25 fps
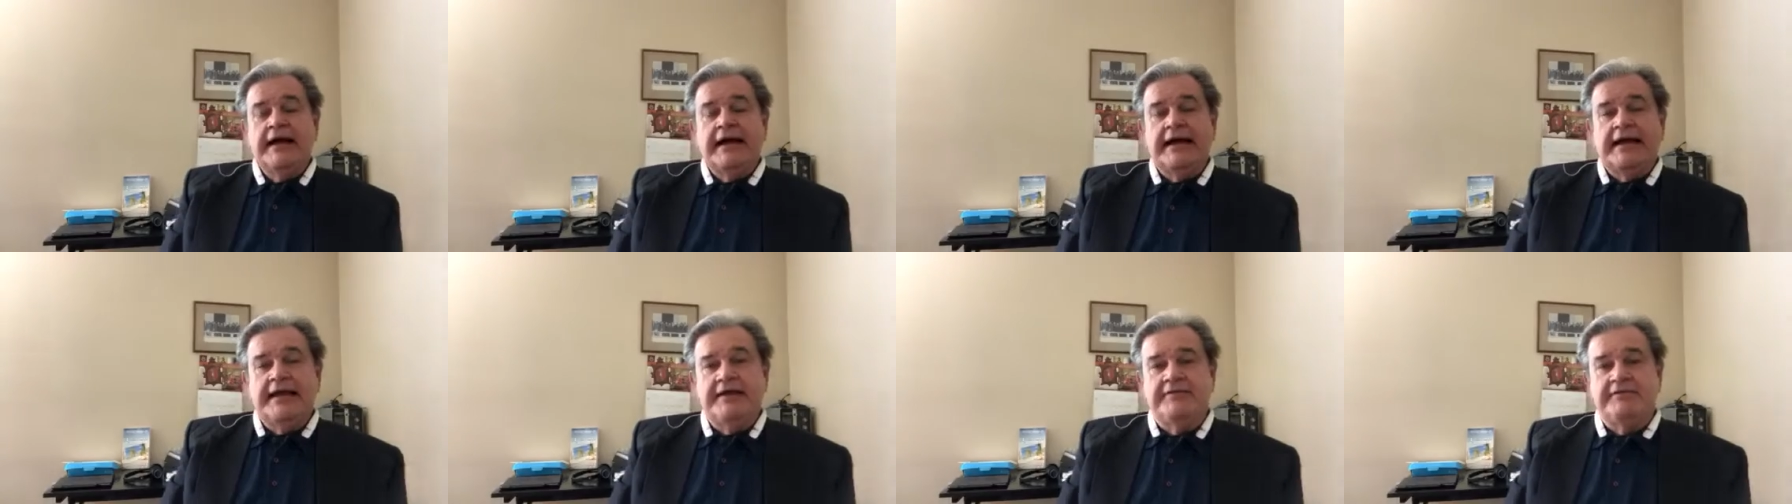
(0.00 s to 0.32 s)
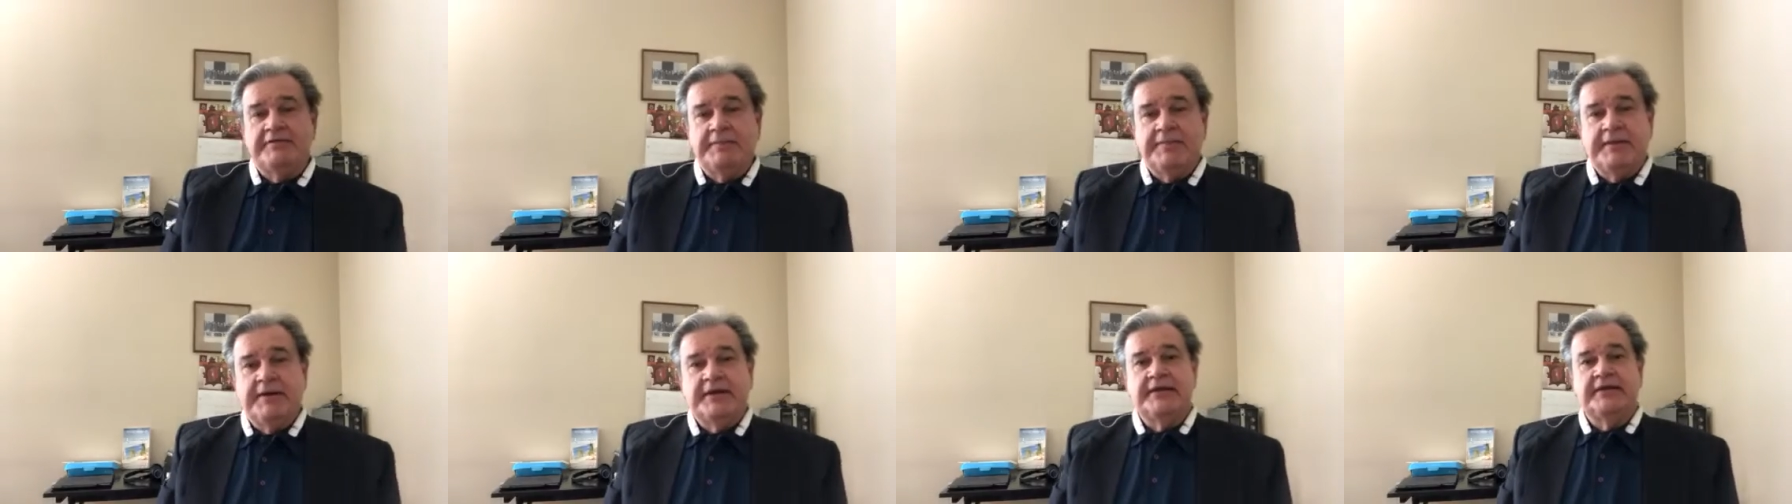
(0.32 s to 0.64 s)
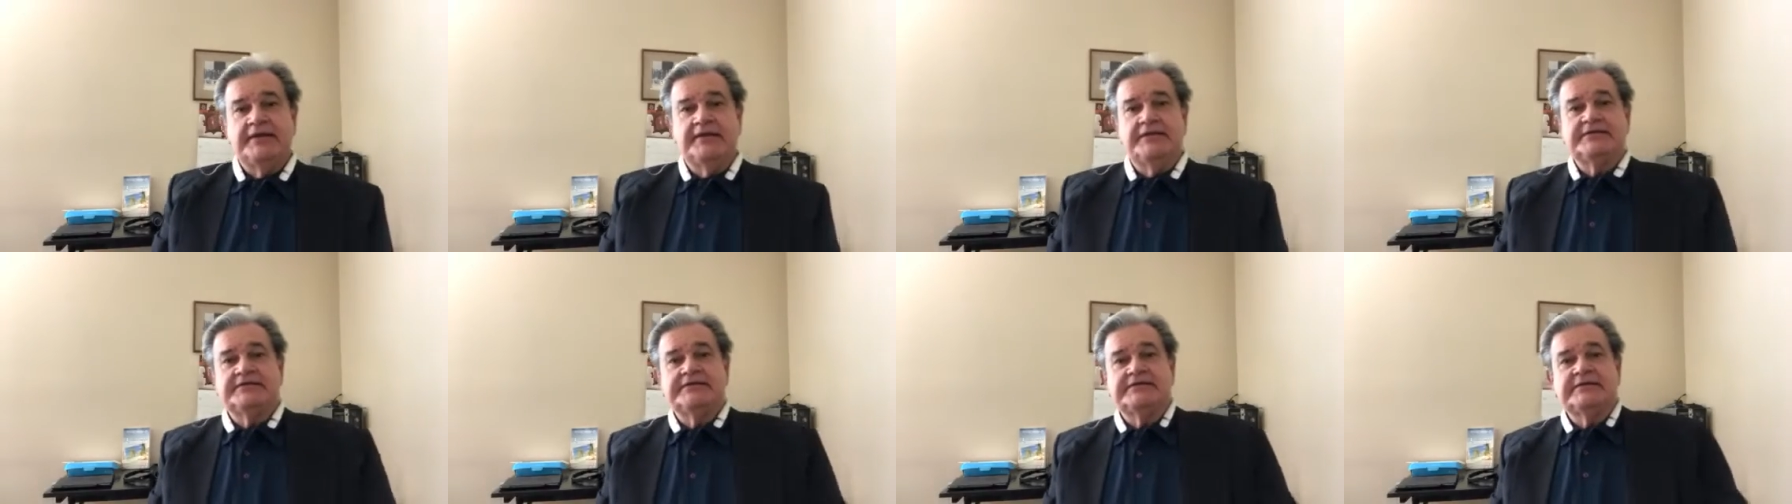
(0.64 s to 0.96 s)
Hi,
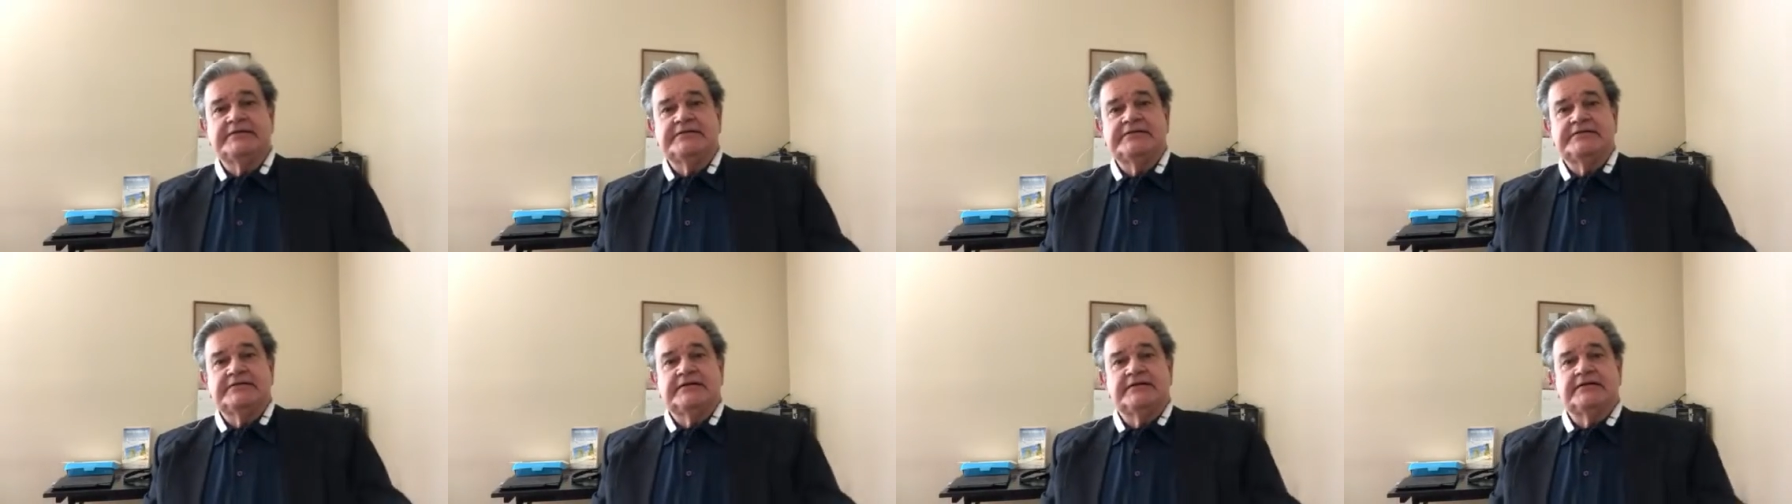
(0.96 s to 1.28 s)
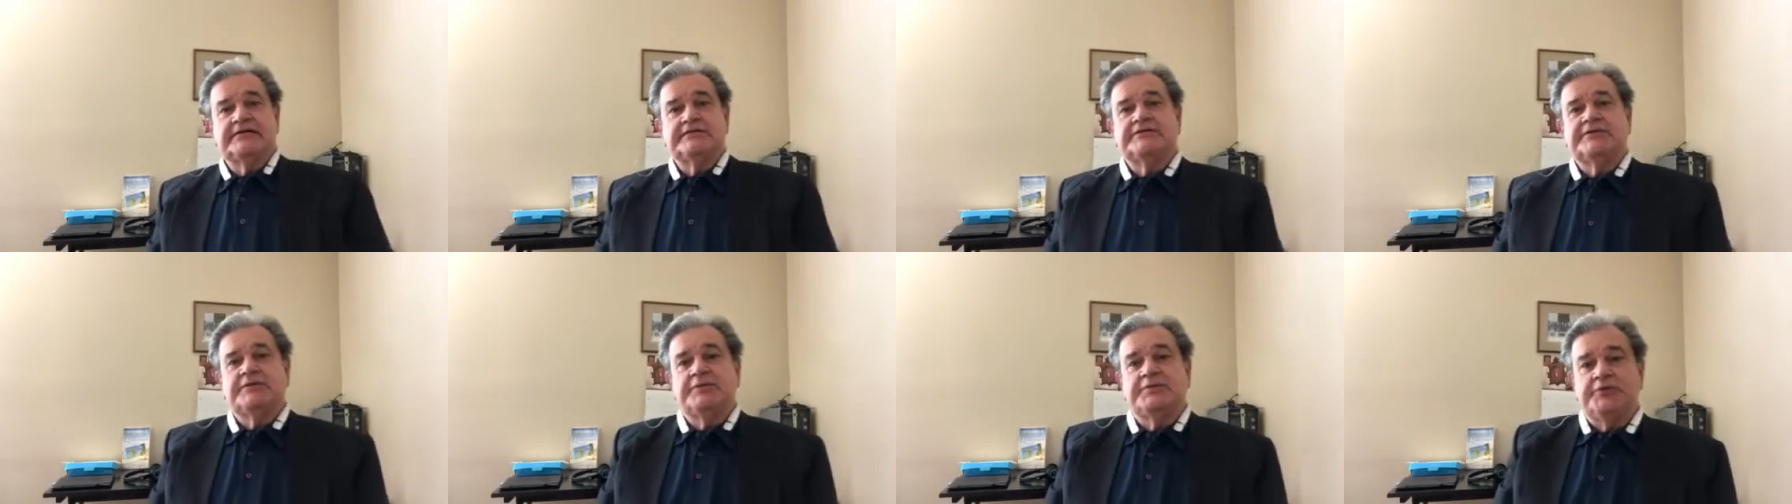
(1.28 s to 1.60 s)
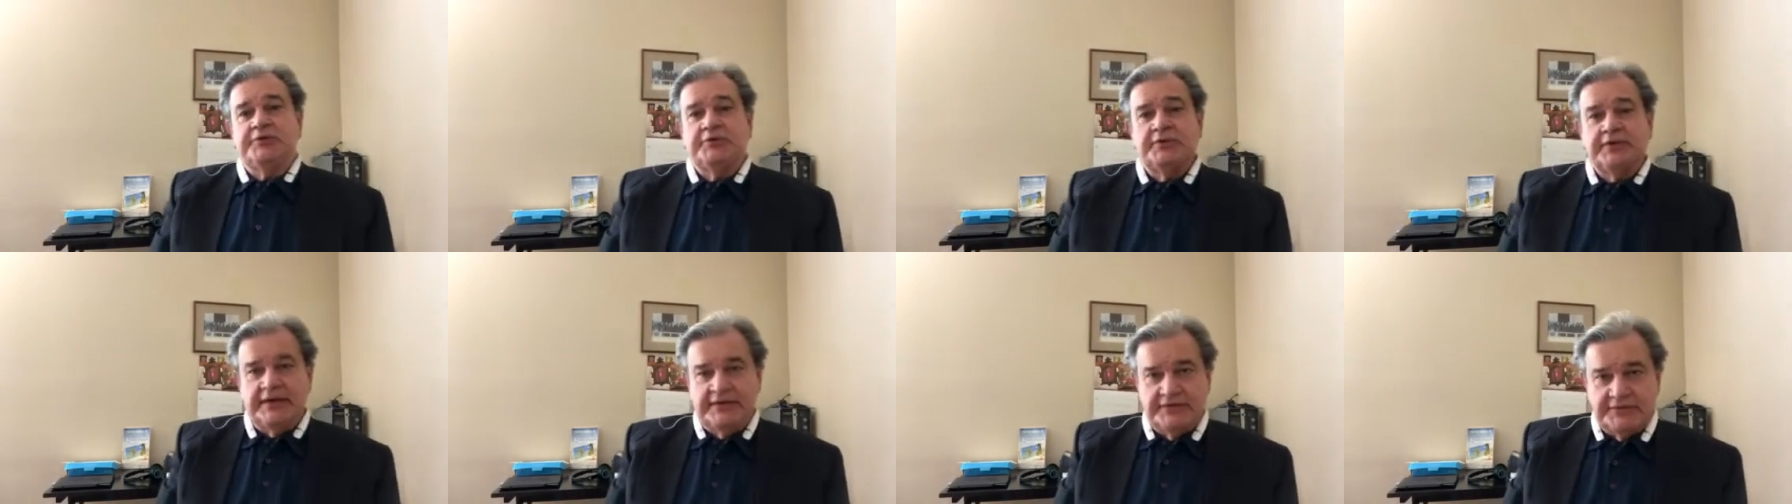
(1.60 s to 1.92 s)
everybody. This is uh,
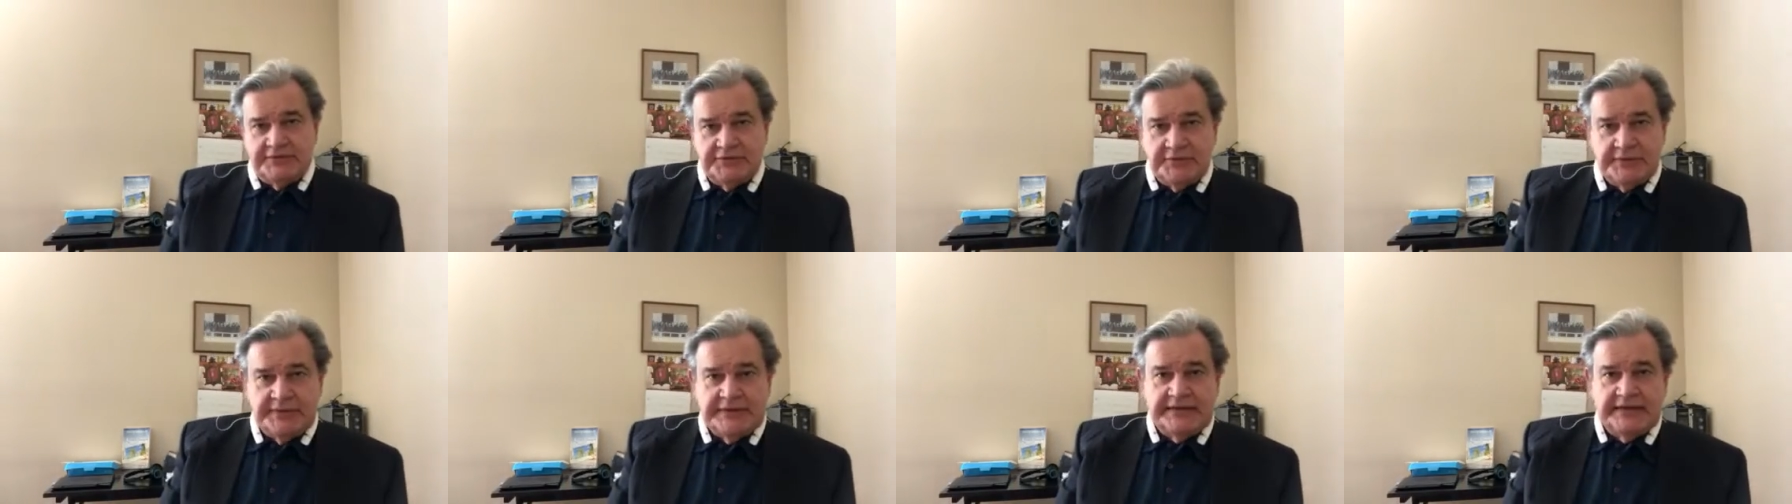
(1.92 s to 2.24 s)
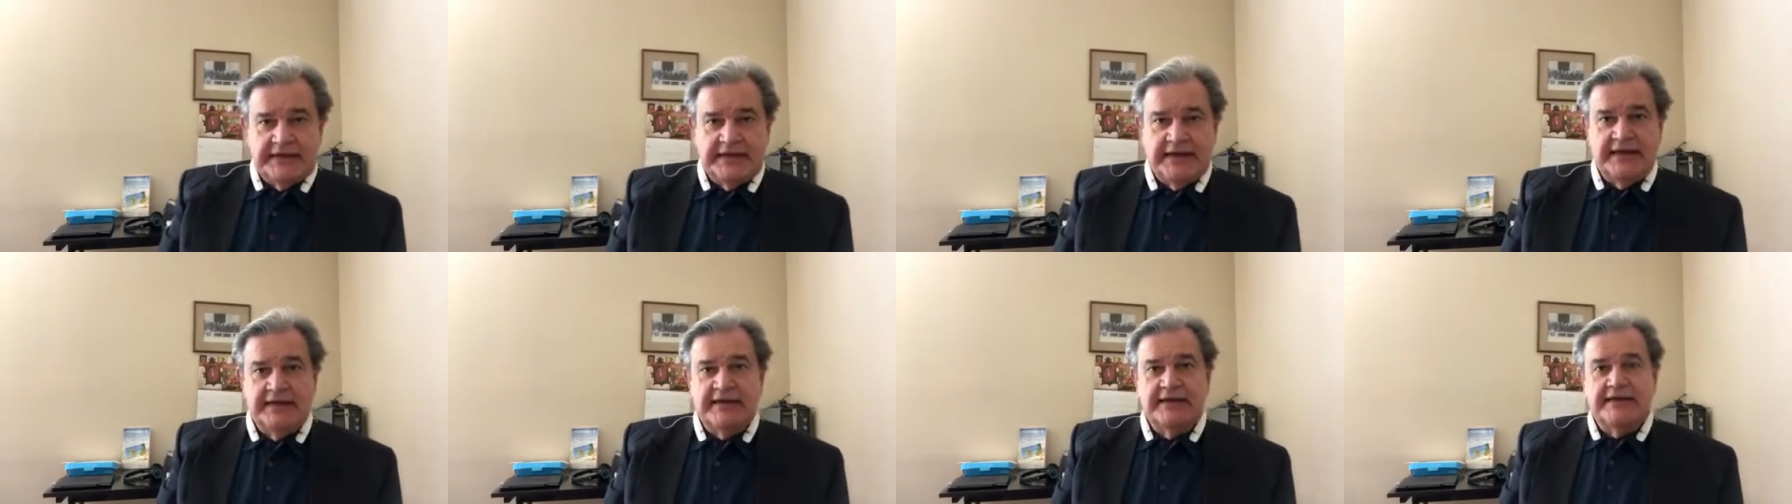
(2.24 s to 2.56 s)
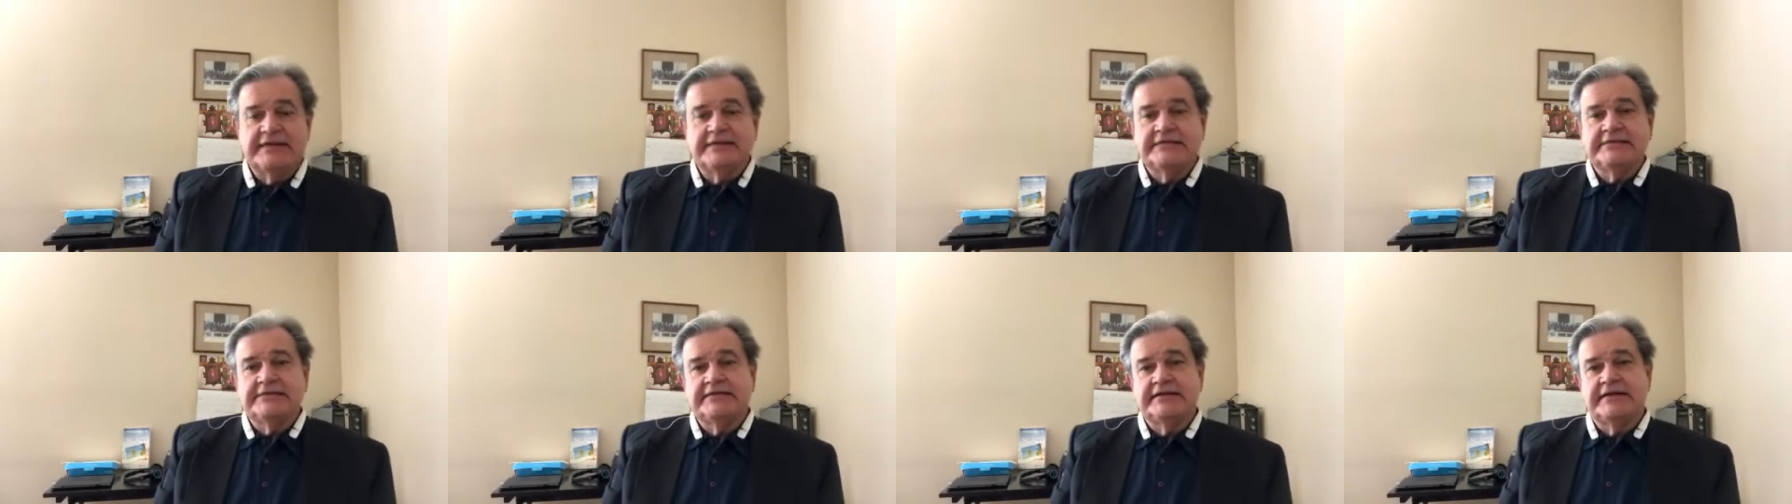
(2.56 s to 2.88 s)
Silvio Canto in
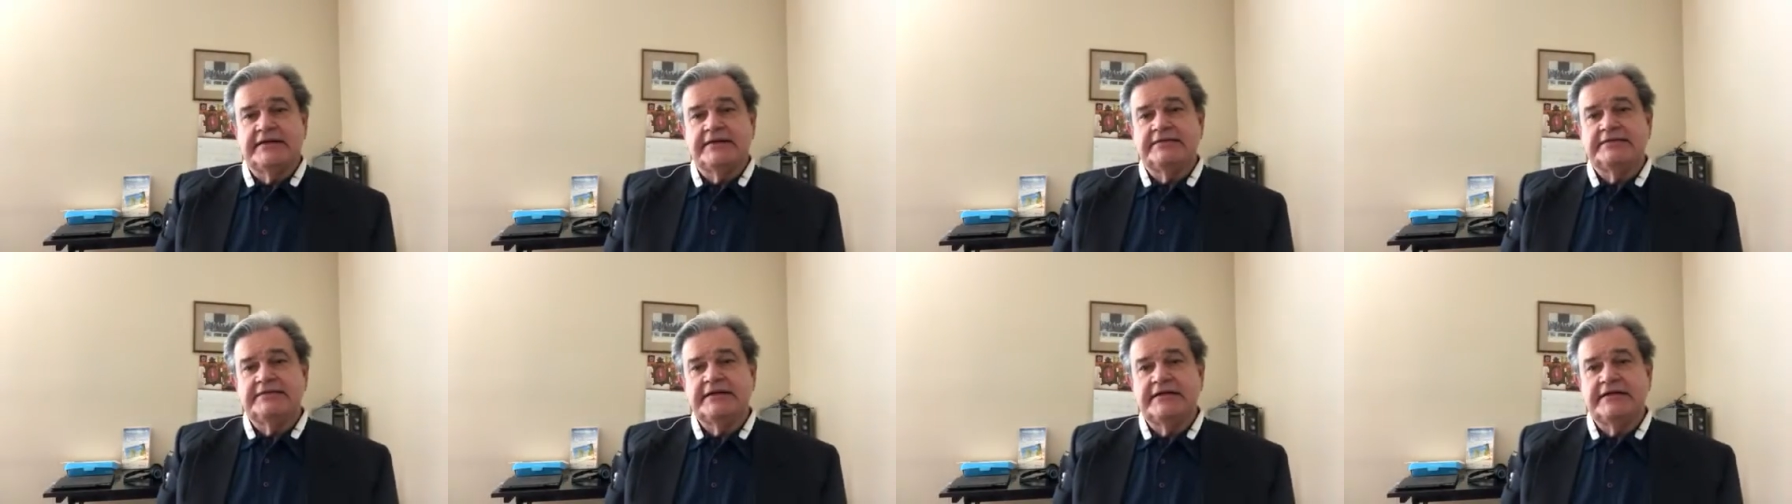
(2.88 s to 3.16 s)
Dallas, uh,